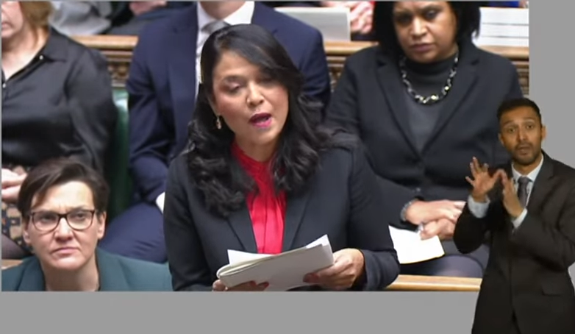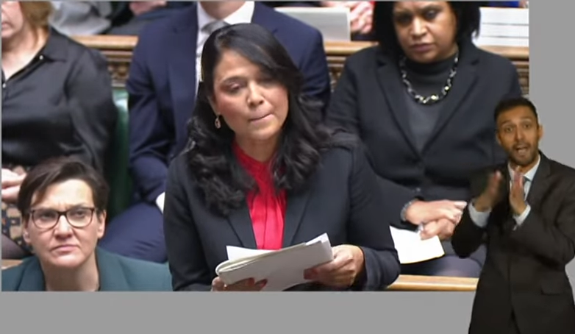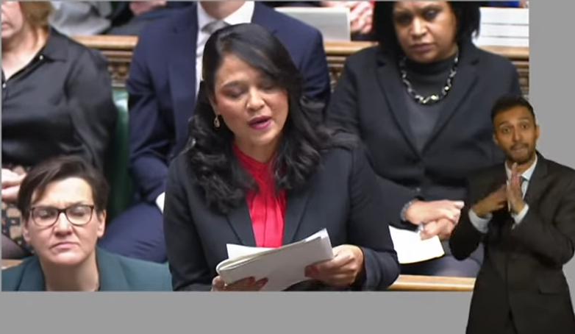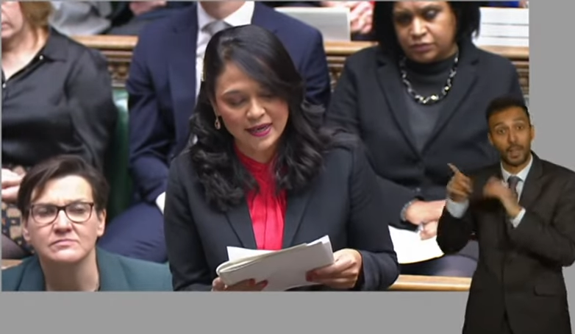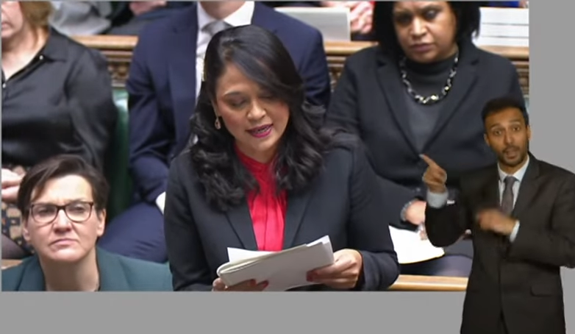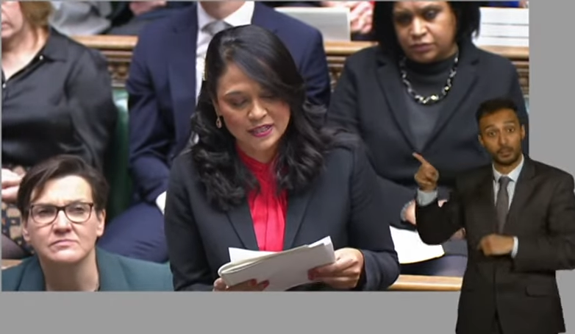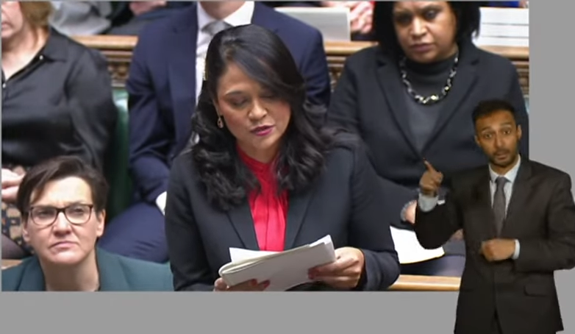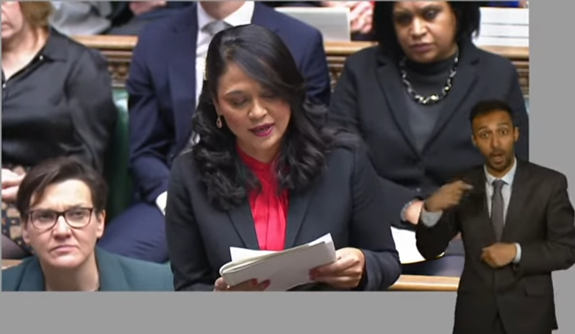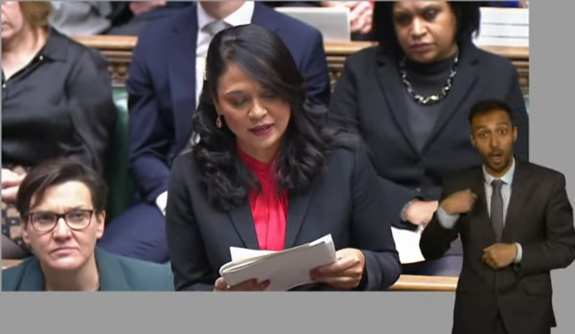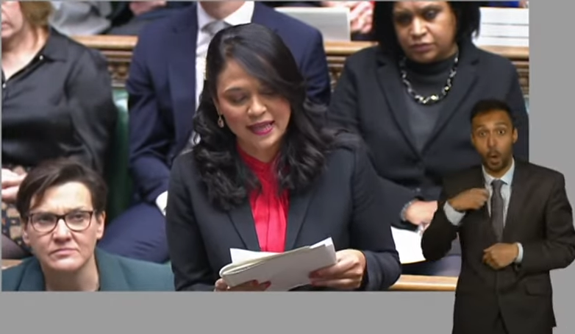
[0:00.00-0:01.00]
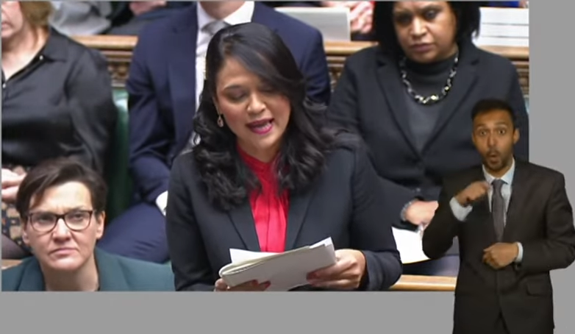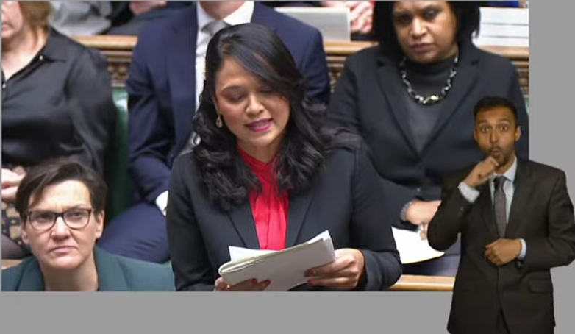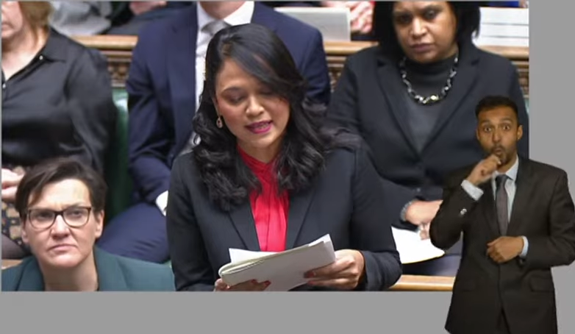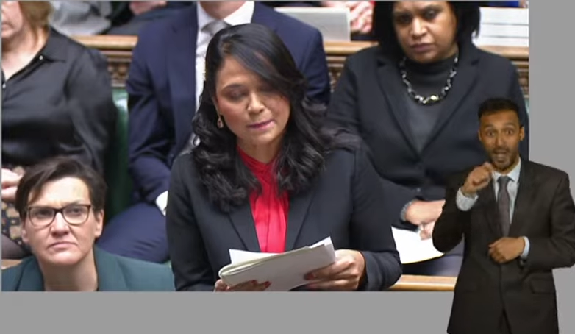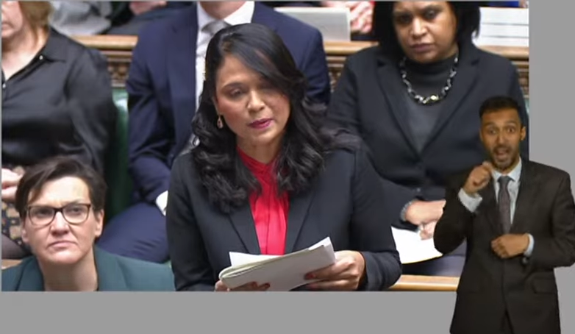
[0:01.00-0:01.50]
Speaker 1: by Israel and
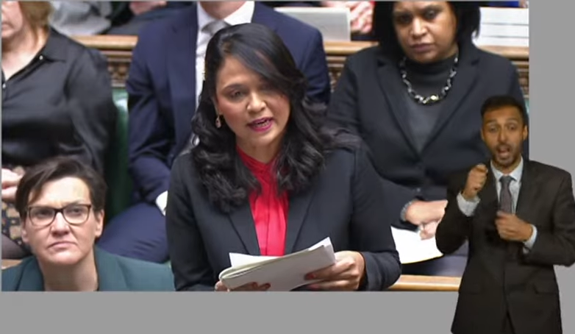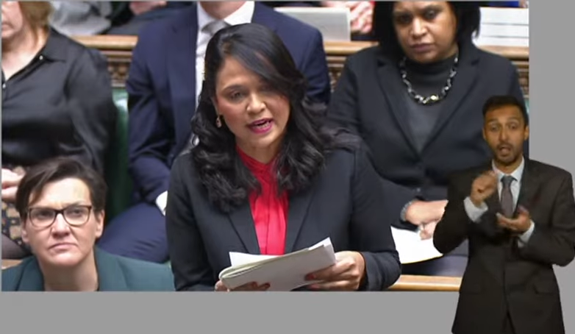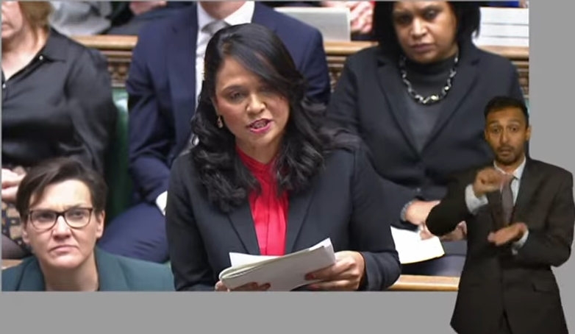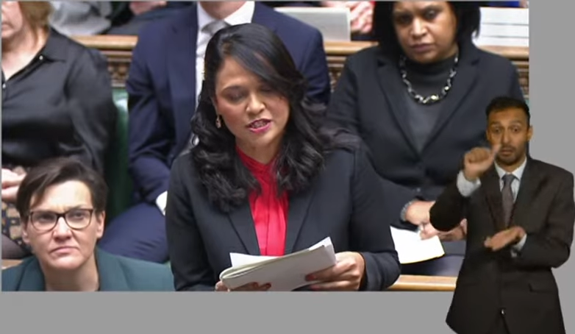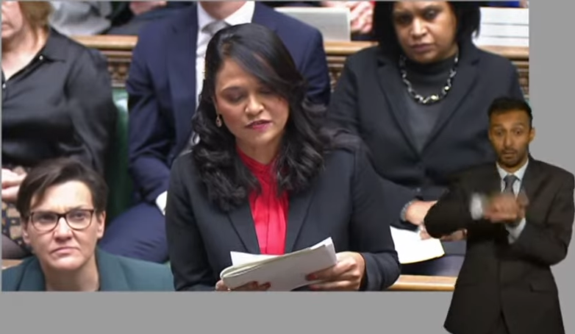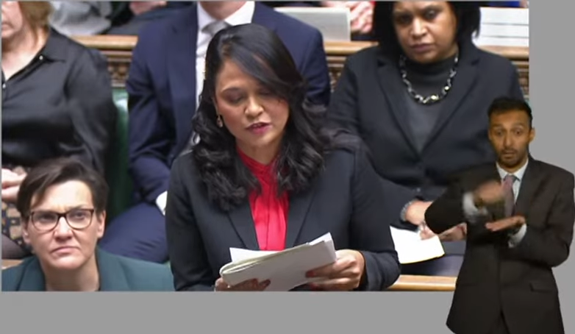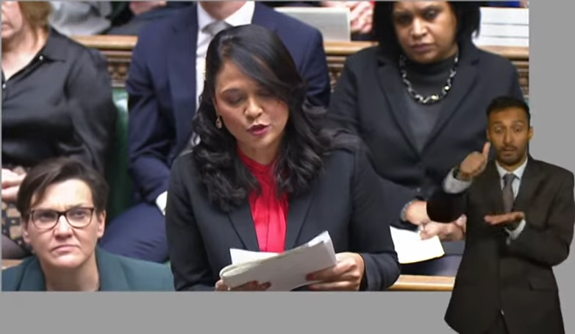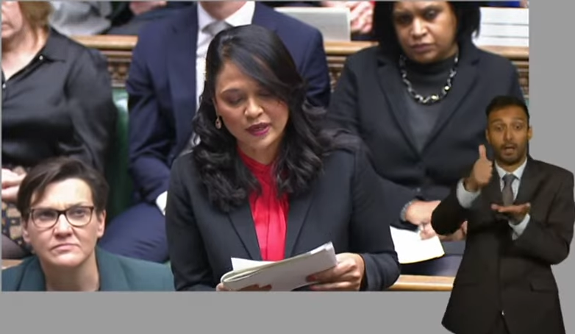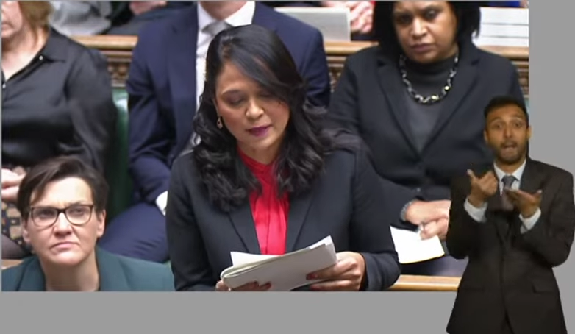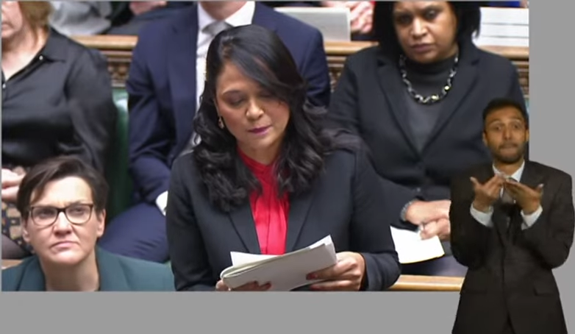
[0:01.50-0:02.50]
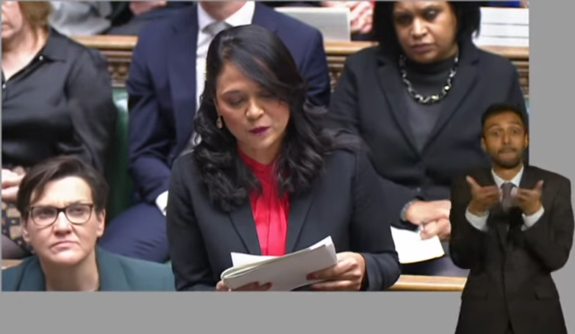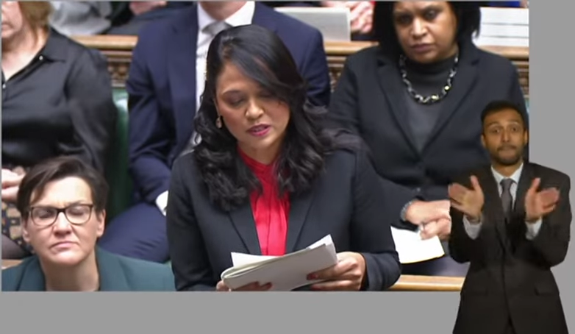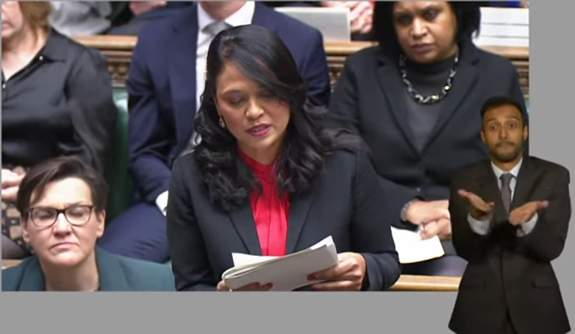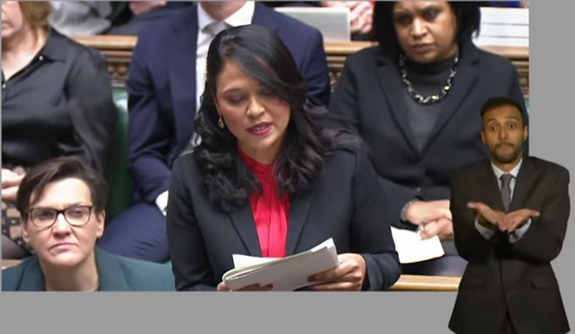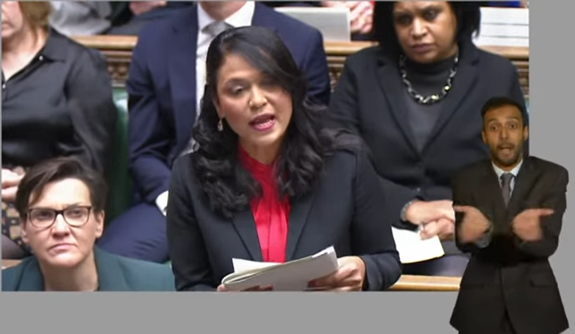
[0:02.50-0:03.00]
the implications for UK
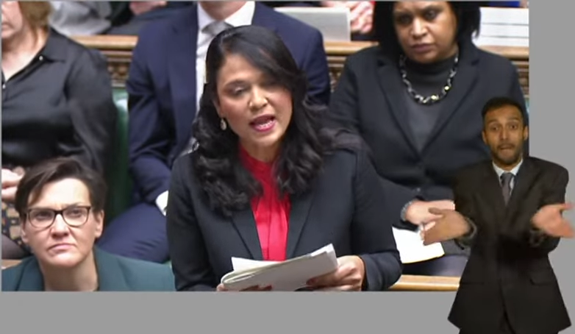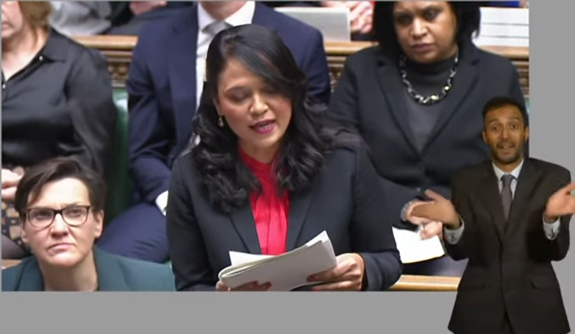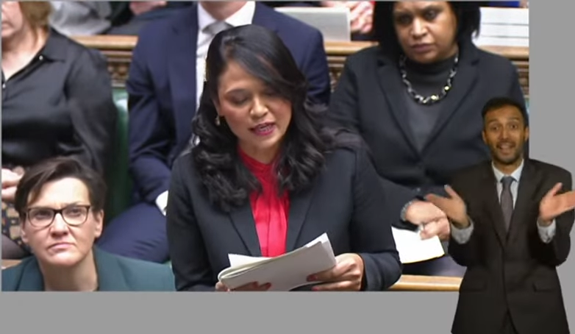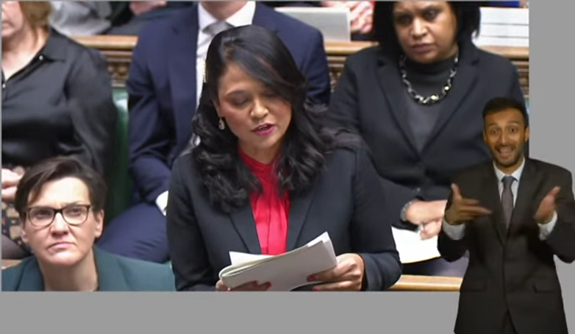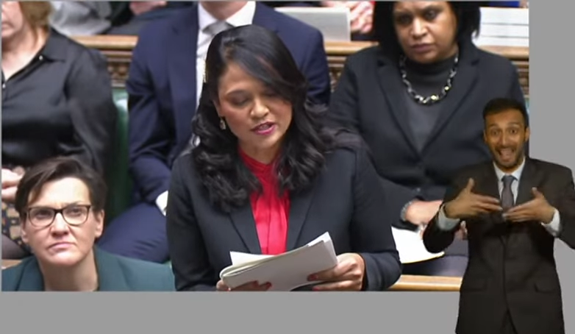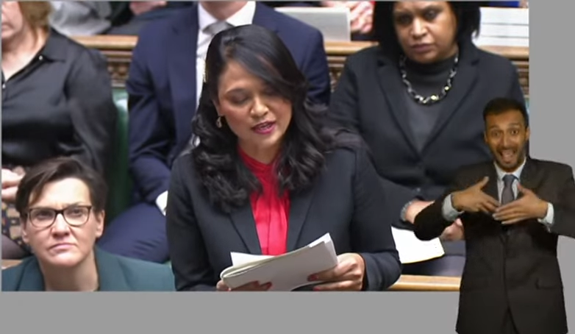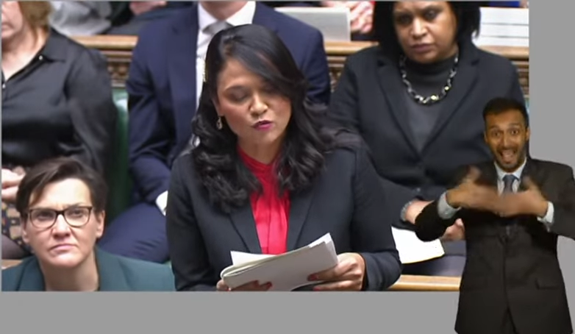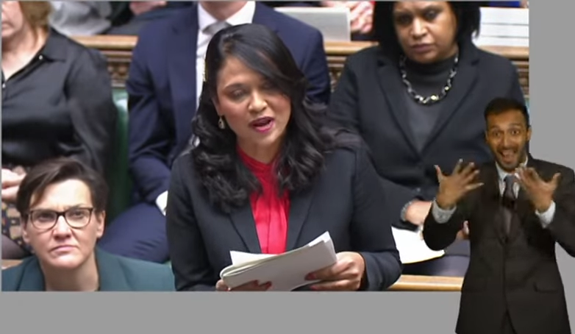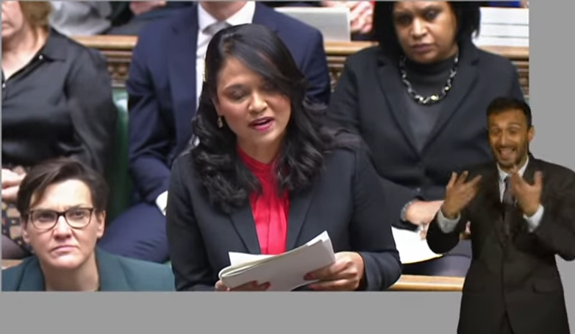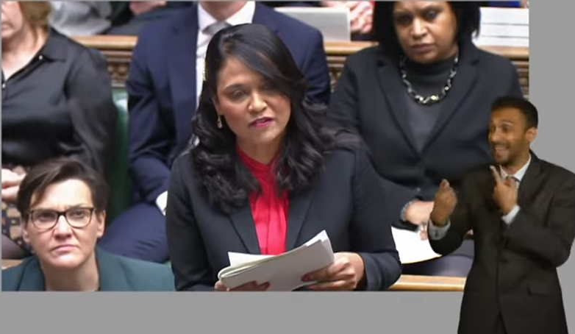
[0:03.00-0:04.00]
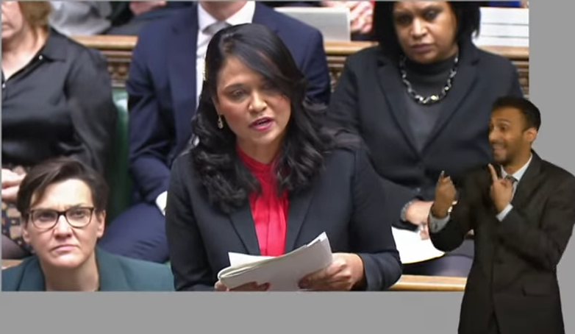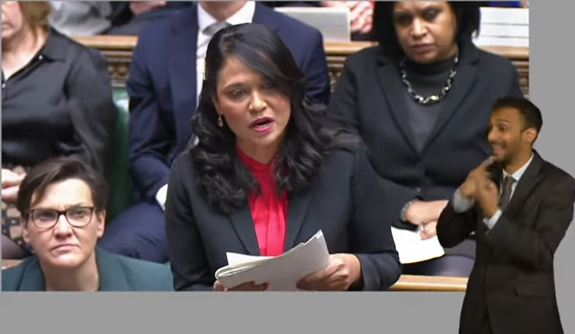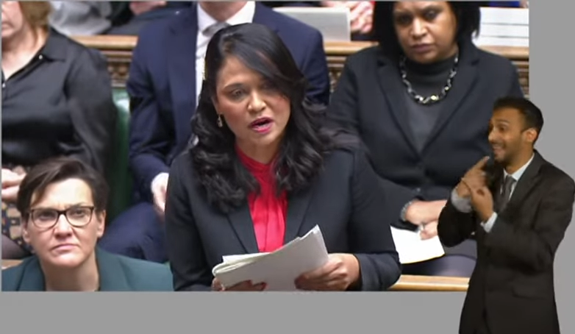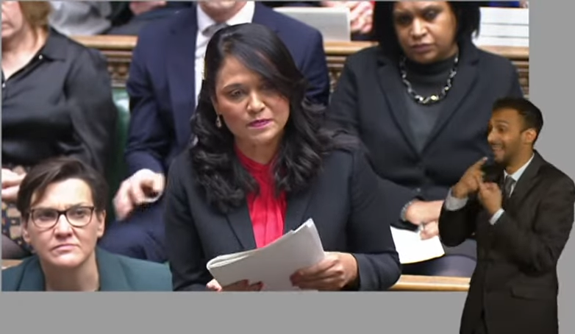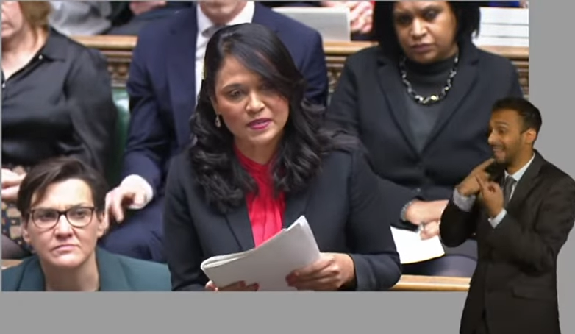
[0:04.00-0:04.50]
policy, including relevant arms